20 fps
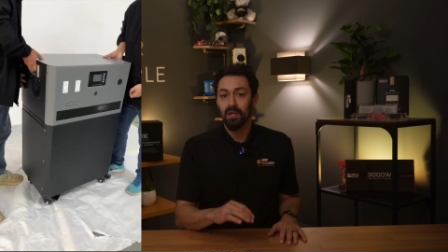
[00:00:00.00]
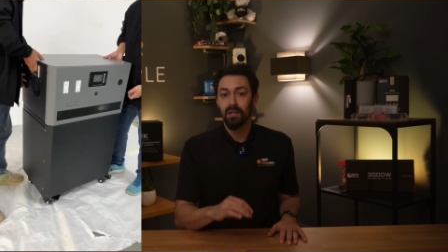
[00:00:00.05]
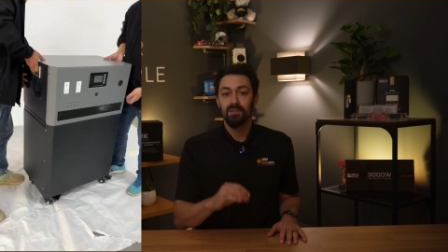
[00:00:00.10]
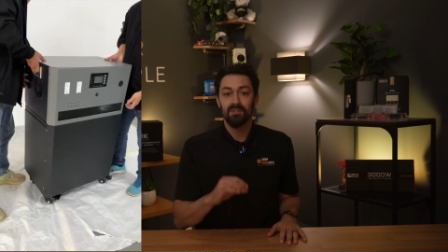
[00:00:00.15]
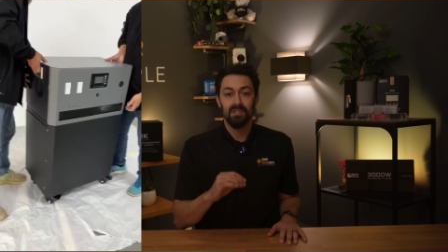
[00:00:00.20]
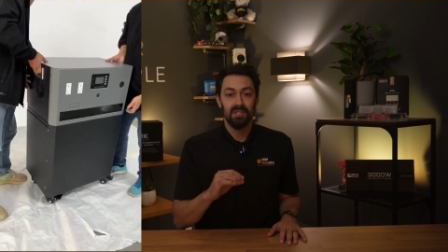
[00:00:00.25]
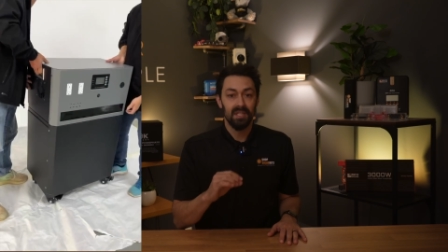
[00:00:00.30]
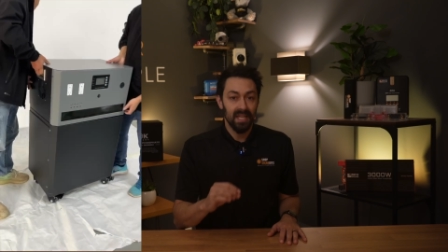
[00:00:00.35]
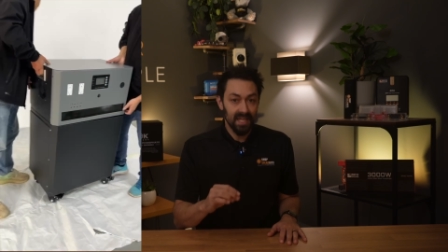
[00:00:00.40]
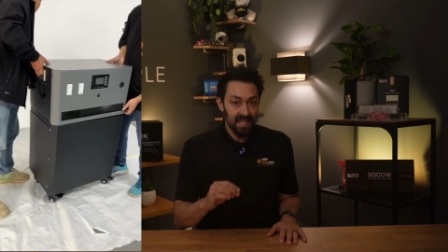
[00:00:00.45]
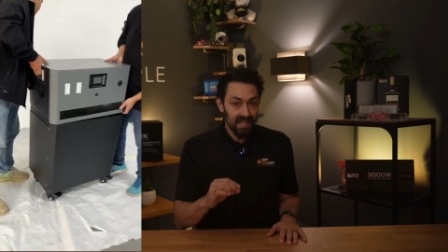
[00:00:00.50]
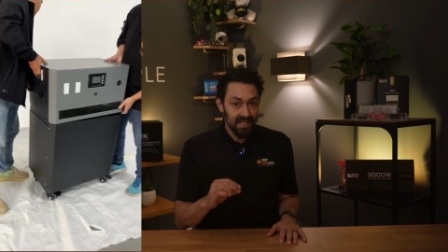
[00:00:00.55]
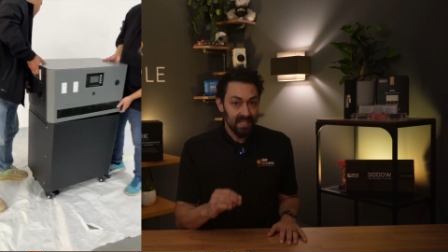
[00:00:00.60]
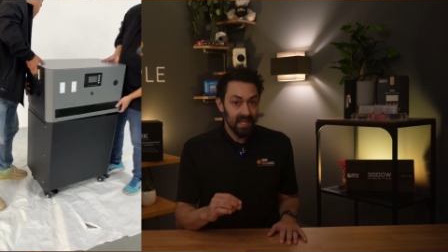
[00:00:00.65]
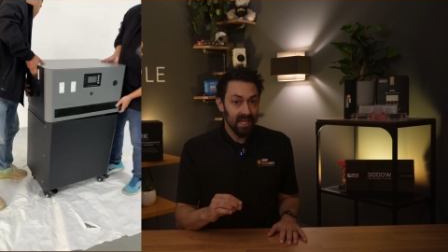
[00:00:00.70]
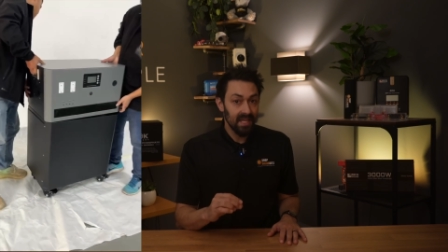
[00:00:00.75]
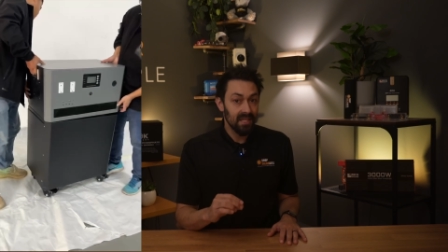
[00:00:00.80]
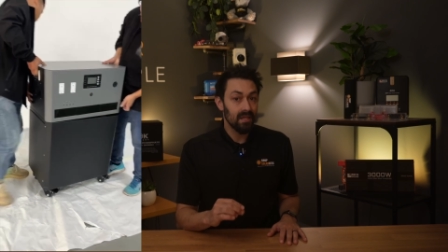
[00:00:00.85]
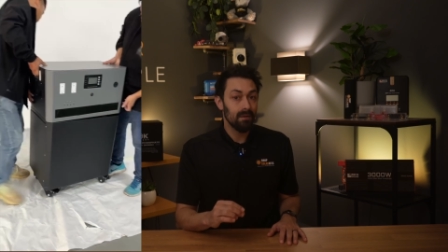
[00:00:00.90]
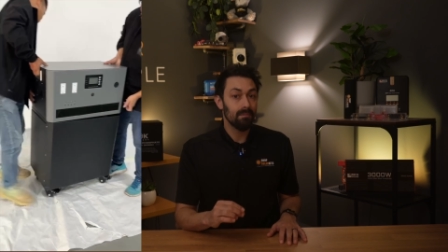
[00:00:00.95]
It's an 8
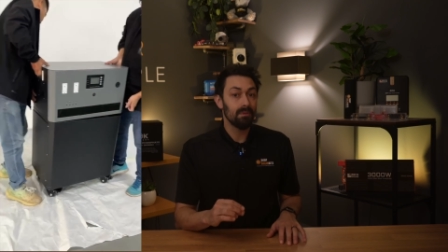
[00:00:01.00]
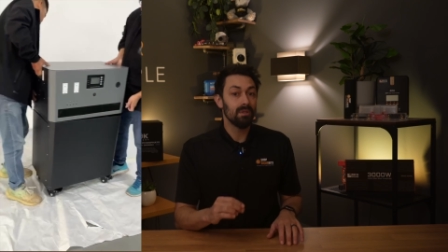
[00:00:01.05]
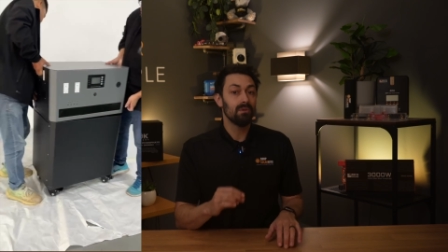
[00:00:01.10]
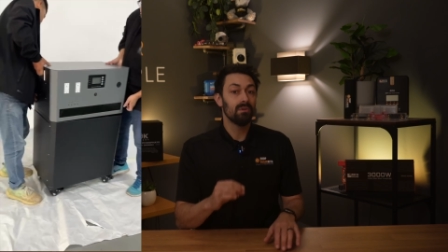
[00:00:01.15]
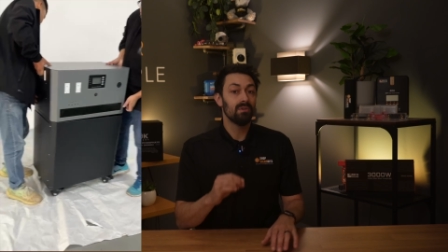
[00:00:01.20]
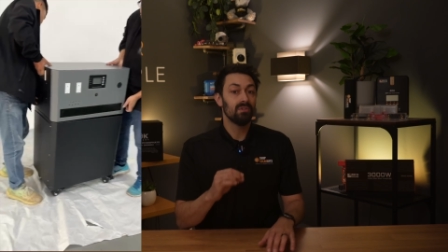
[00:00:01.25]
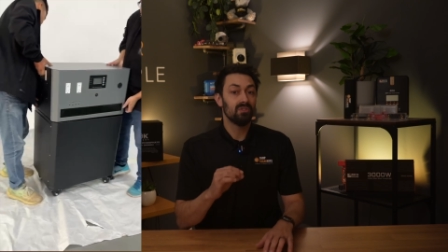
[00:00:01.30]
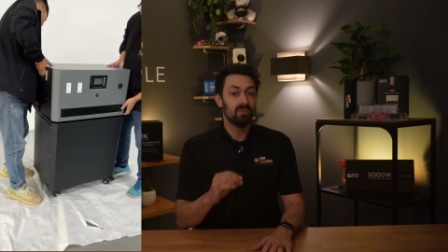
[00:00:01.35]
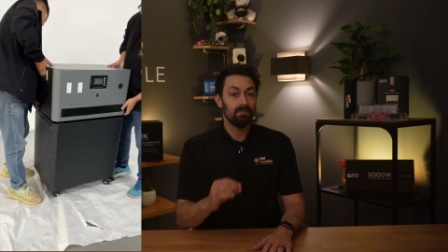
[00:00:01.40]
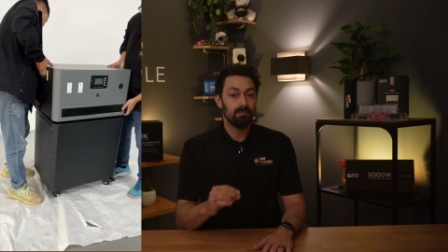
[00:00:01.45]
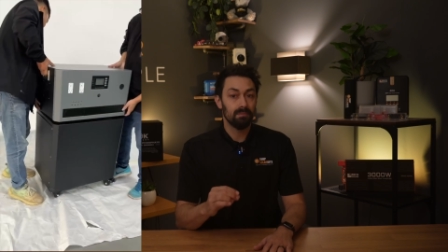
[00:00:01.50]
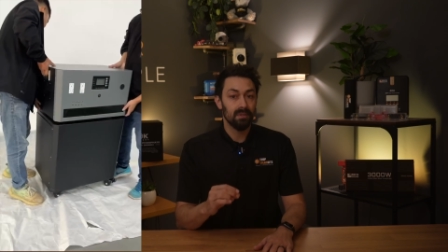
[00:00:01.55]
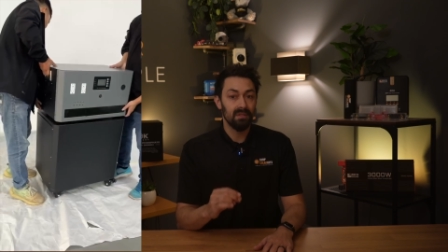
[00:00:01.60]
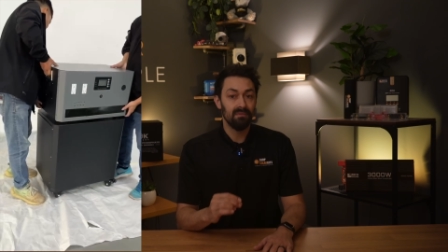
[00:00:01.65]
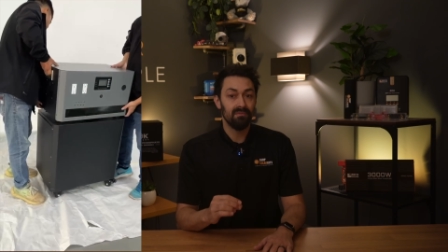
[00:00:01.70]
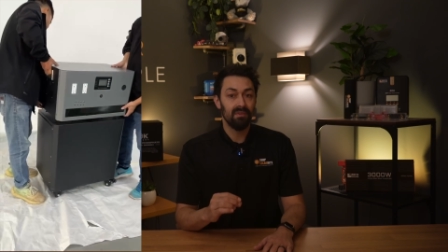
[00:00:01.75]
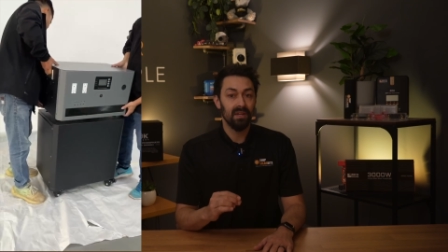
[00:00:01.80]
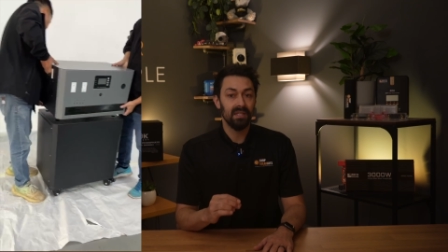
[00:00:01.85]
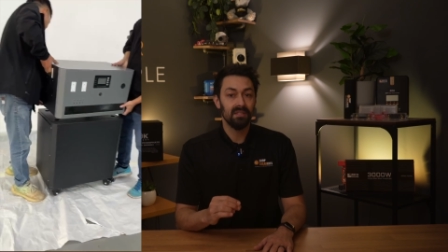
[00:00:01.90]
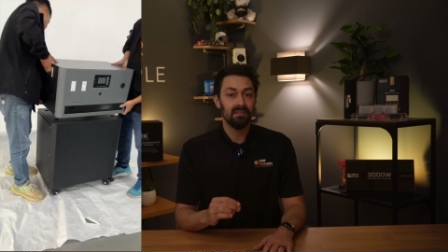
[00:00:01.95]
kW
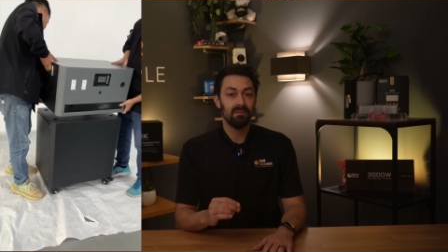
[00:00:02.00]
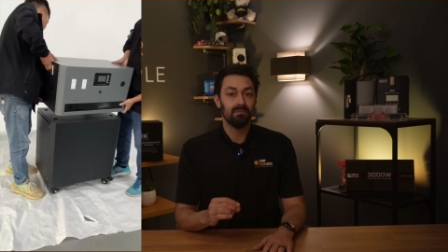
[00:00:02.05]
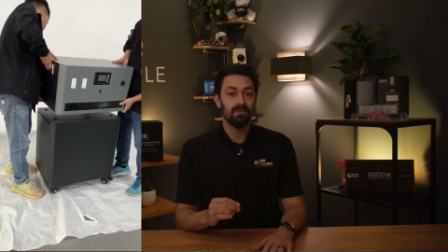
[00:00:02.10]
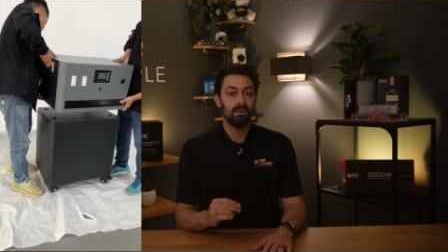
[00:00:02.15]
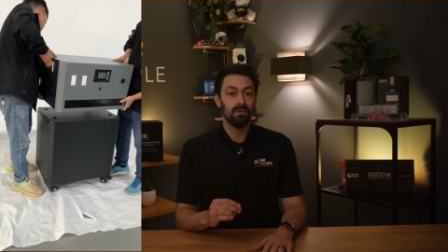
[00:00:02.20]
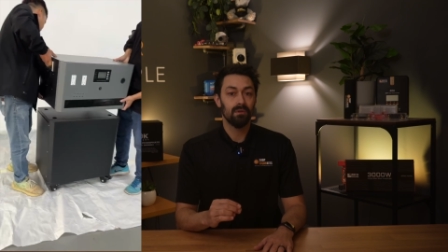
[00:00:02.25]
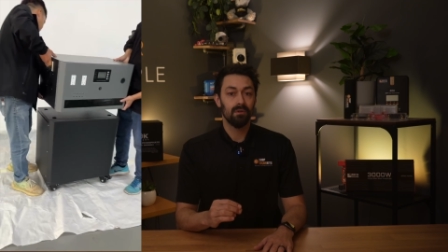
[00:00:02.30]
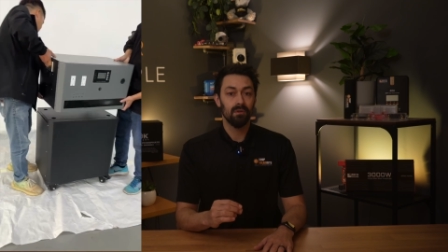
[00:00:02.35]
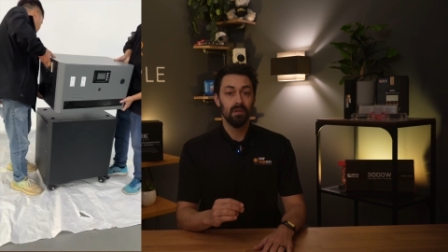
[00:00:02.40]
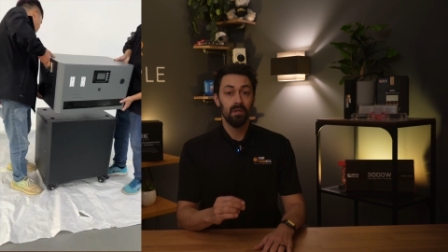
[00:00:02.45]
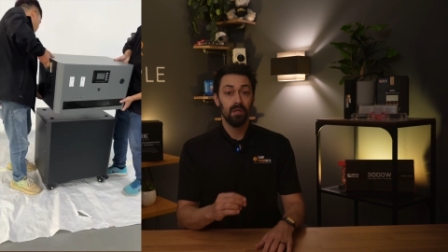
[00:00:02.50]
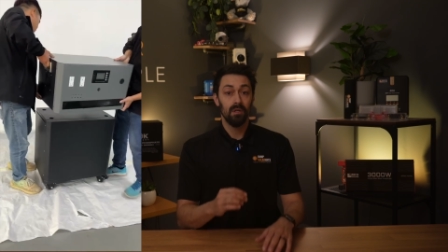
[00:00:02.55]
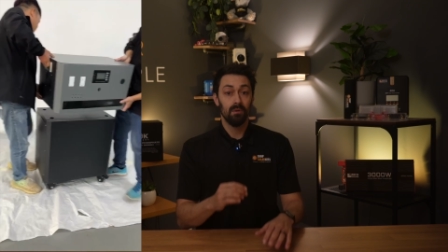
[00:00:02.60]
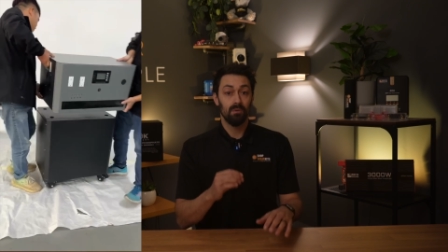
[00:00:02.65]
split phase inverter,